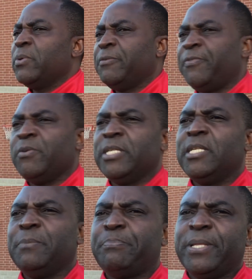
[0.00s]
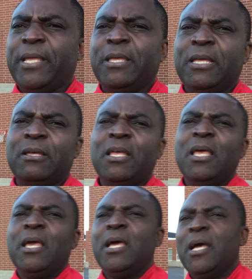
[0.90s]
We have founded
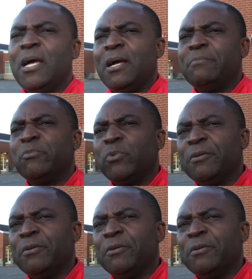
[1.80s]
we